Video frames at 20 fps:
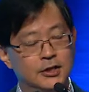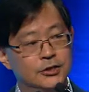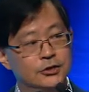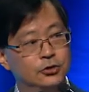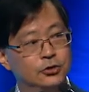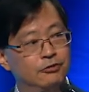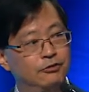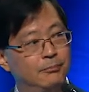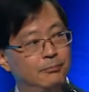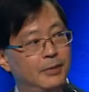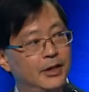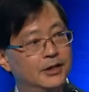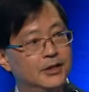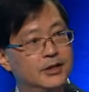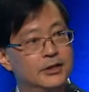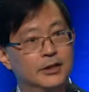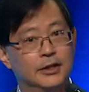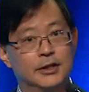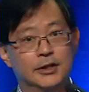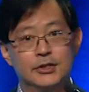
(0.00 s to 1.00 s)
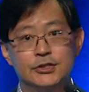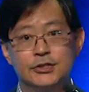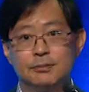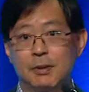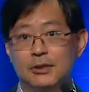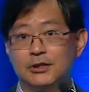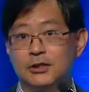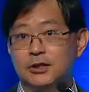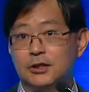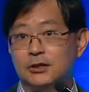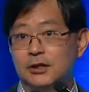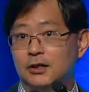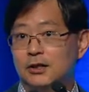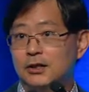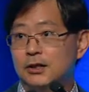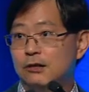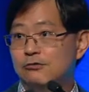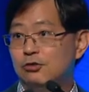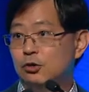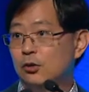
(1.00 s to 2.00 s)
So for many years,
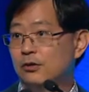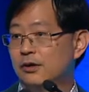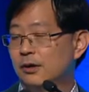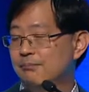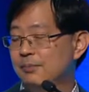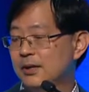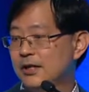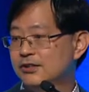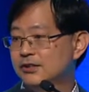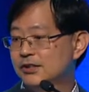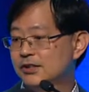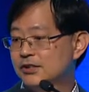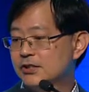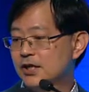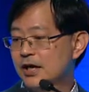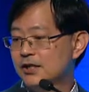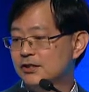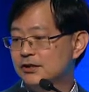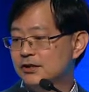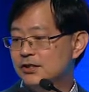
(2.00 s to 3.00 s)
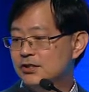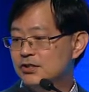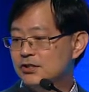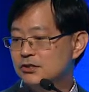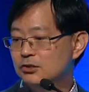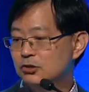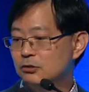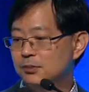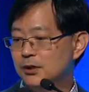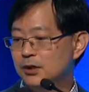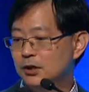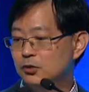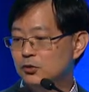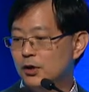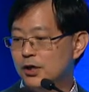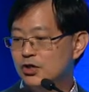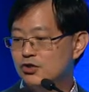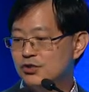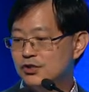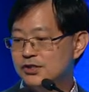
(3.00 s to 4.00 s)
particularly if you are a basic scientist, you are
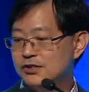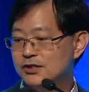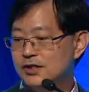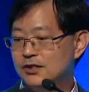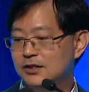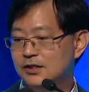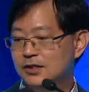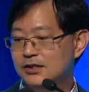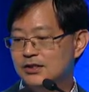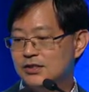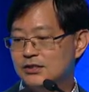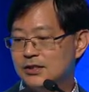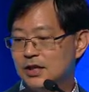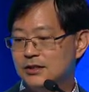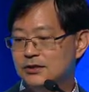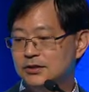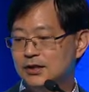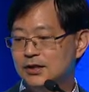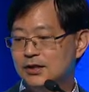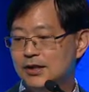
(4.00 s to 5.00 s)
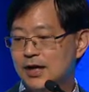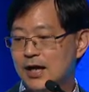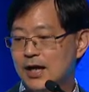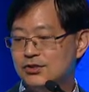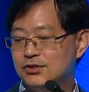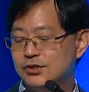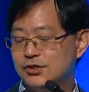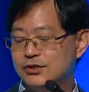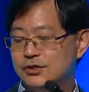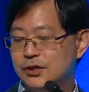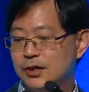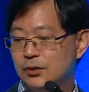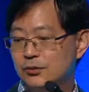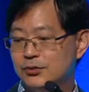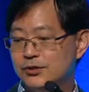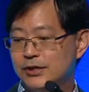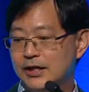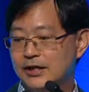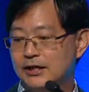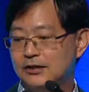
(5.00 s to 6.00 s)
interested in studying cancer
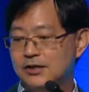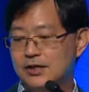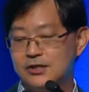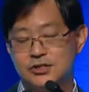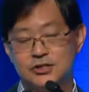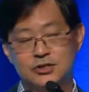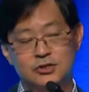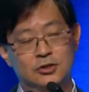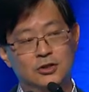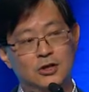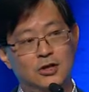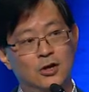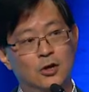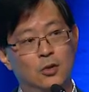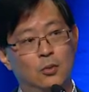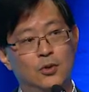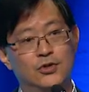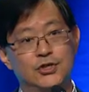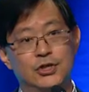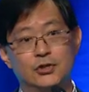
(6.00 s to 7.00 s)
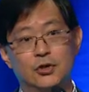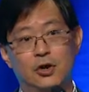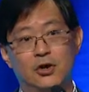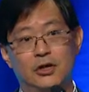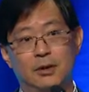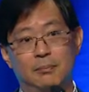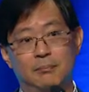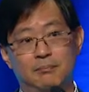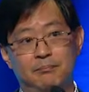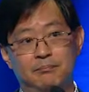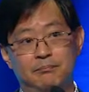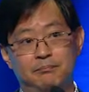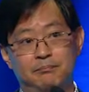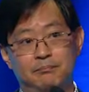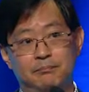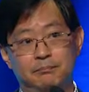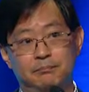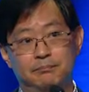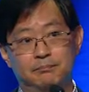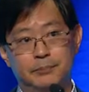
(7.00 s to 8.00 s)
cells like this, which is on a
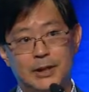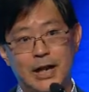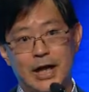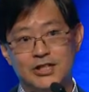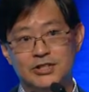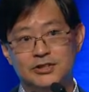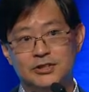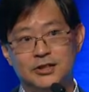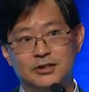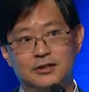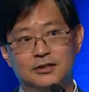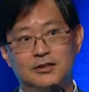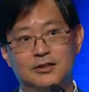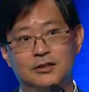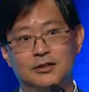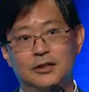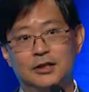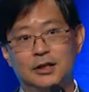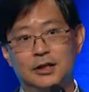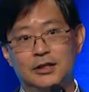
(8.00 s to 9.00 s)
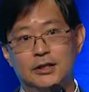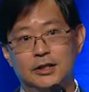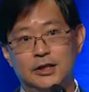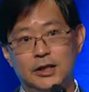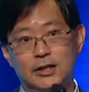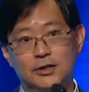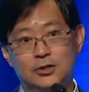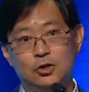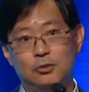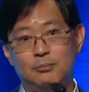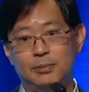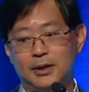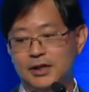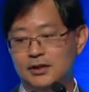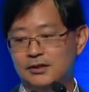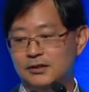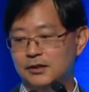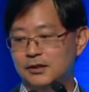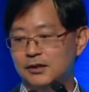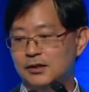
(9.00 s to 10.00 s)
plastic in the
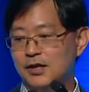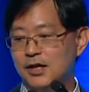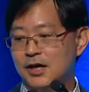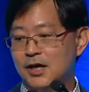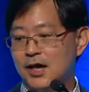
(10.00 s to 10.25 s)
incubator